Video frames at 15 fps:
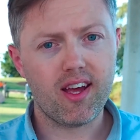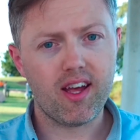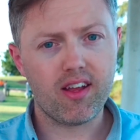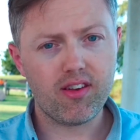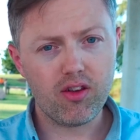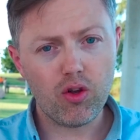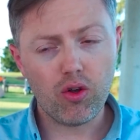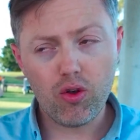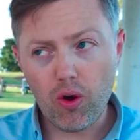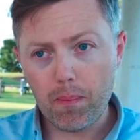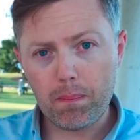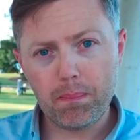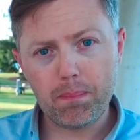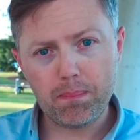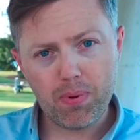not
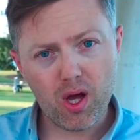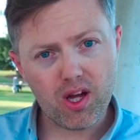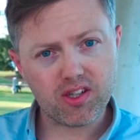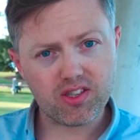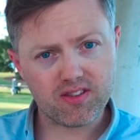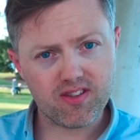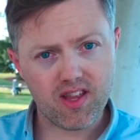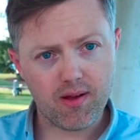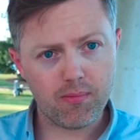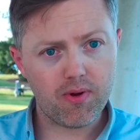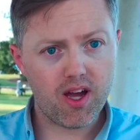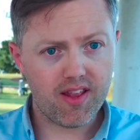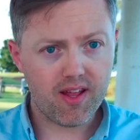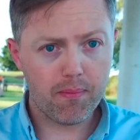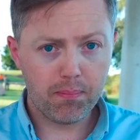purchase them
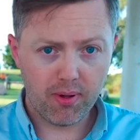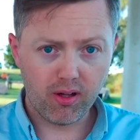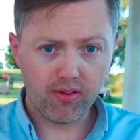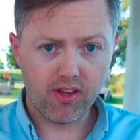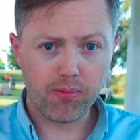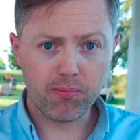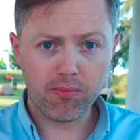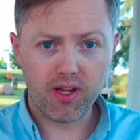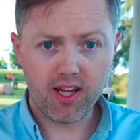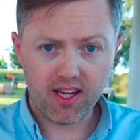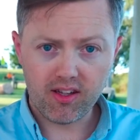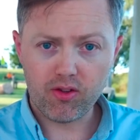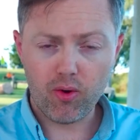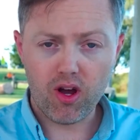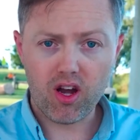and then build them
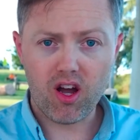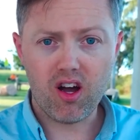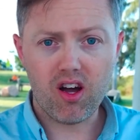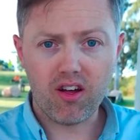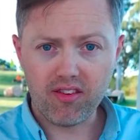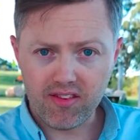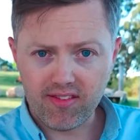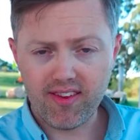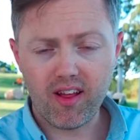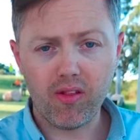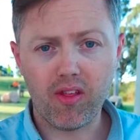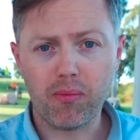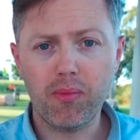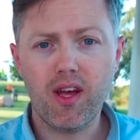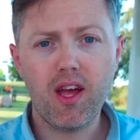into our cars and sell
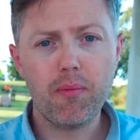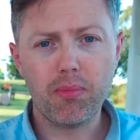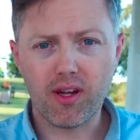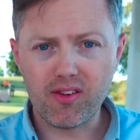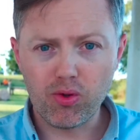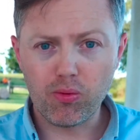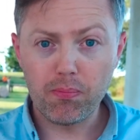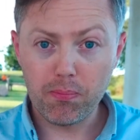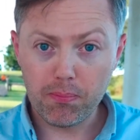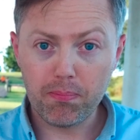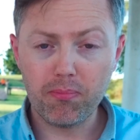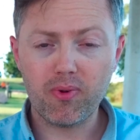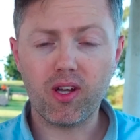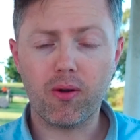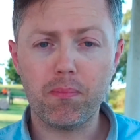them, but to
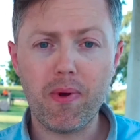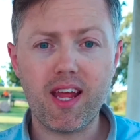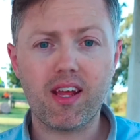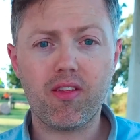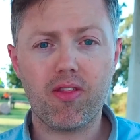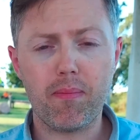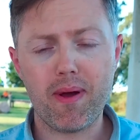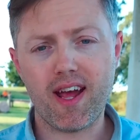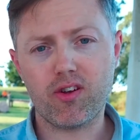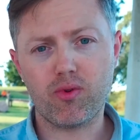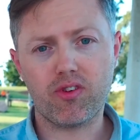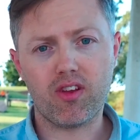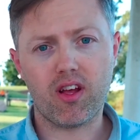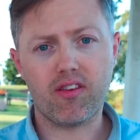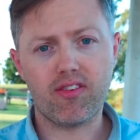make the
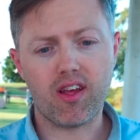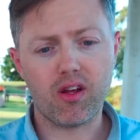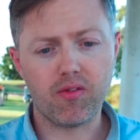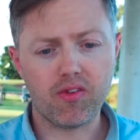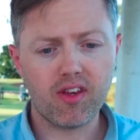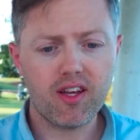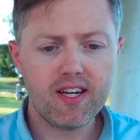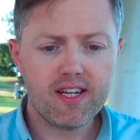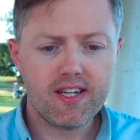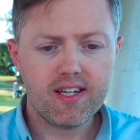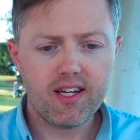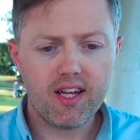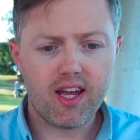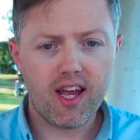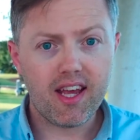batteries ourselves.
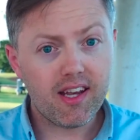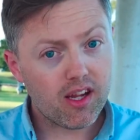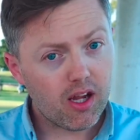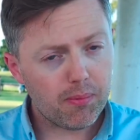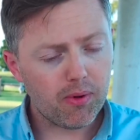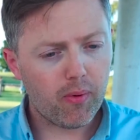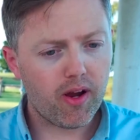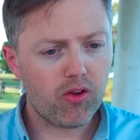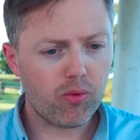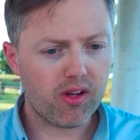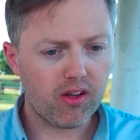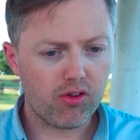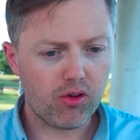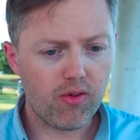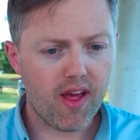In a couple of ways we
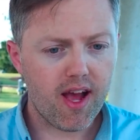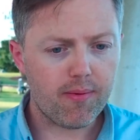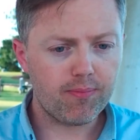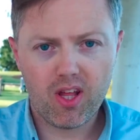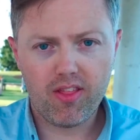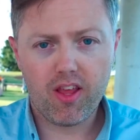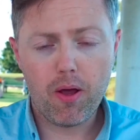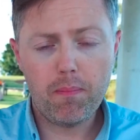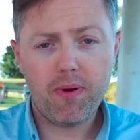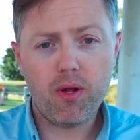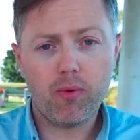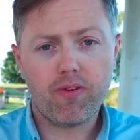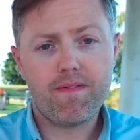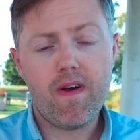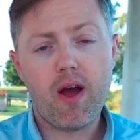can do that. The company
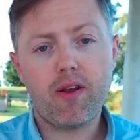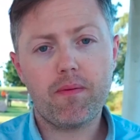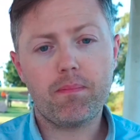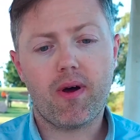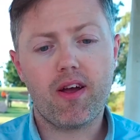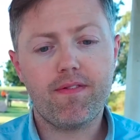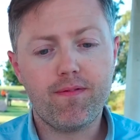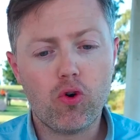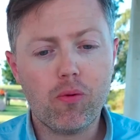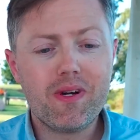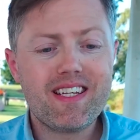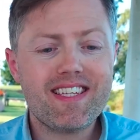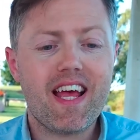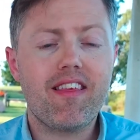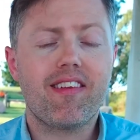was founded by former
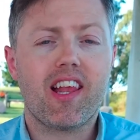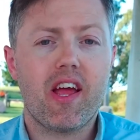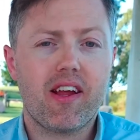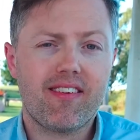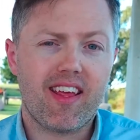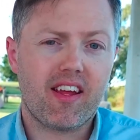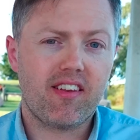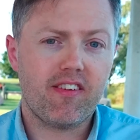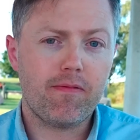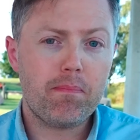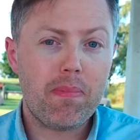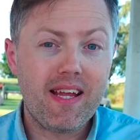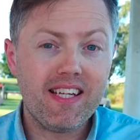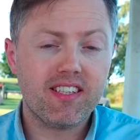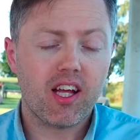Tesla executive
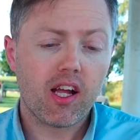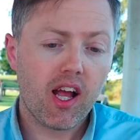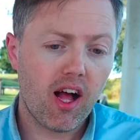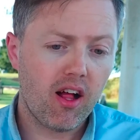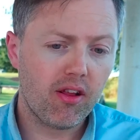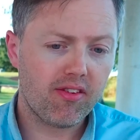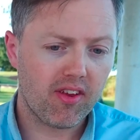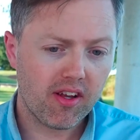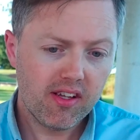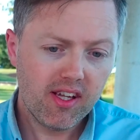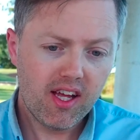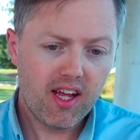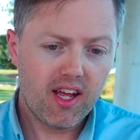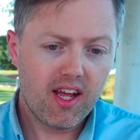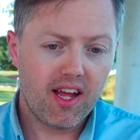Peter Carlson.
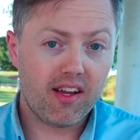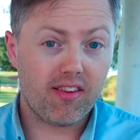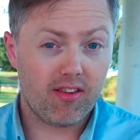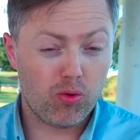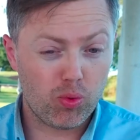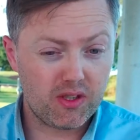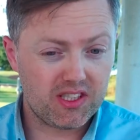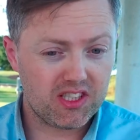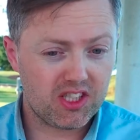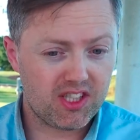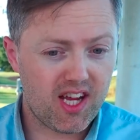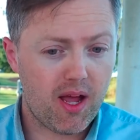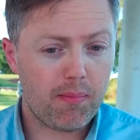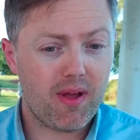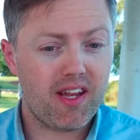He's a Swedish
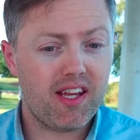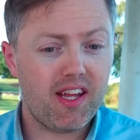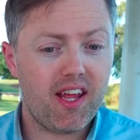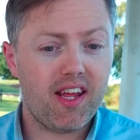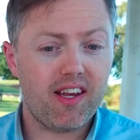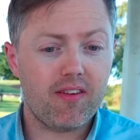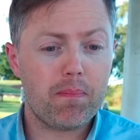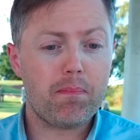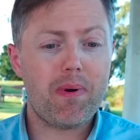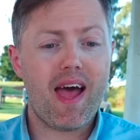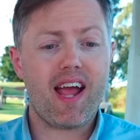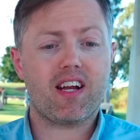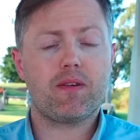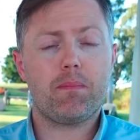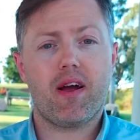chap, and it is
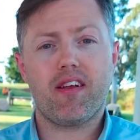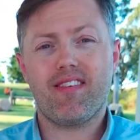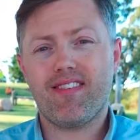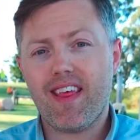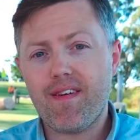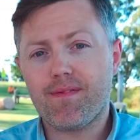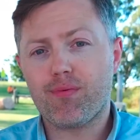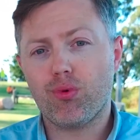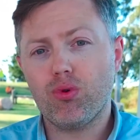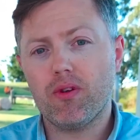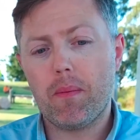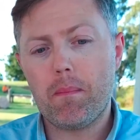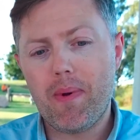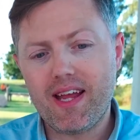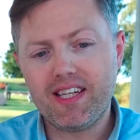backed by several
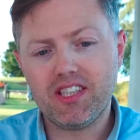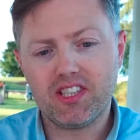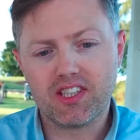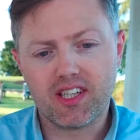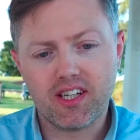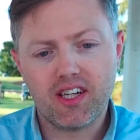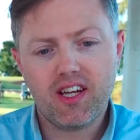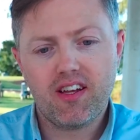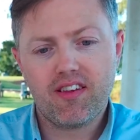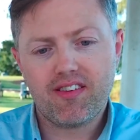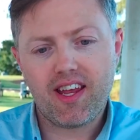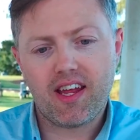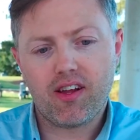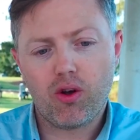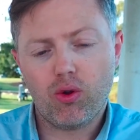major
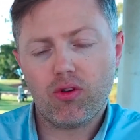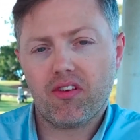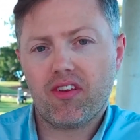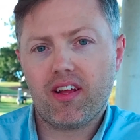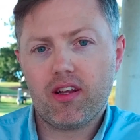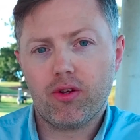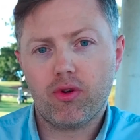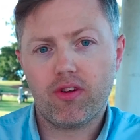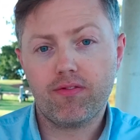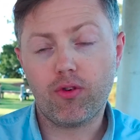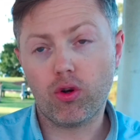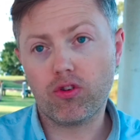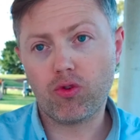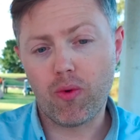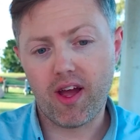stakeholders, including
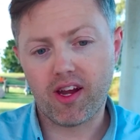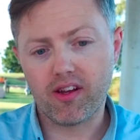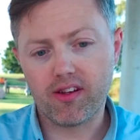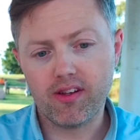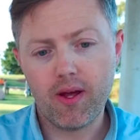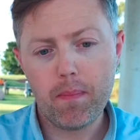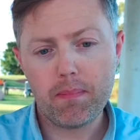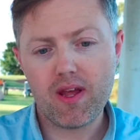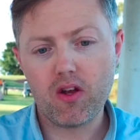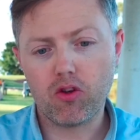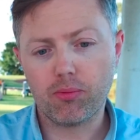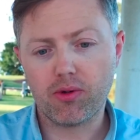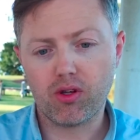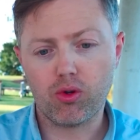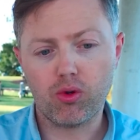Volkswagen,
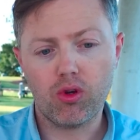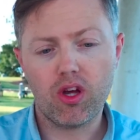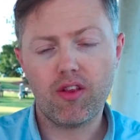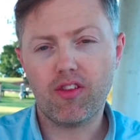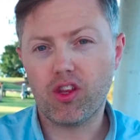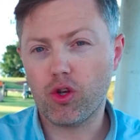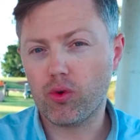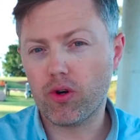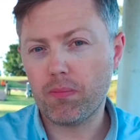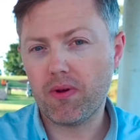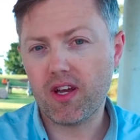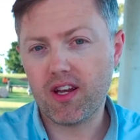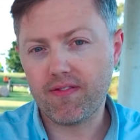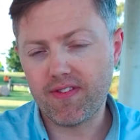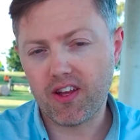BMW, the
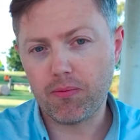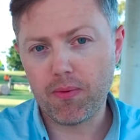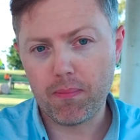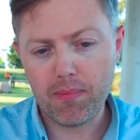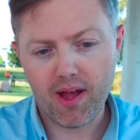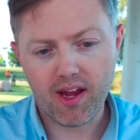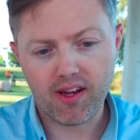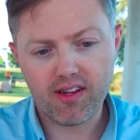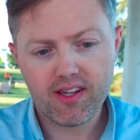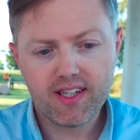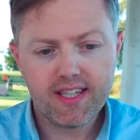European Investment Bank.